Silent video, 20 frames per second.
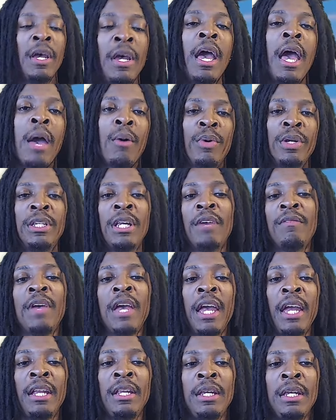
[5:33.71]
And with Devin
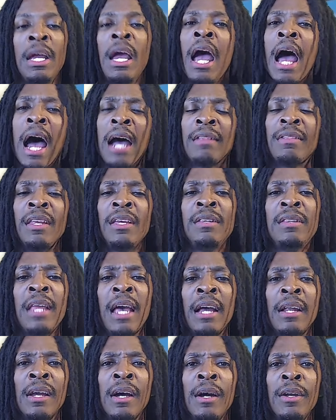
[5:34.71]
Haney, I think
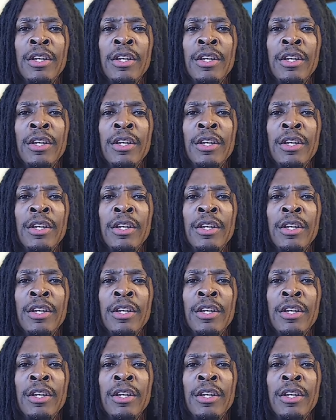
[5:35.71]
that,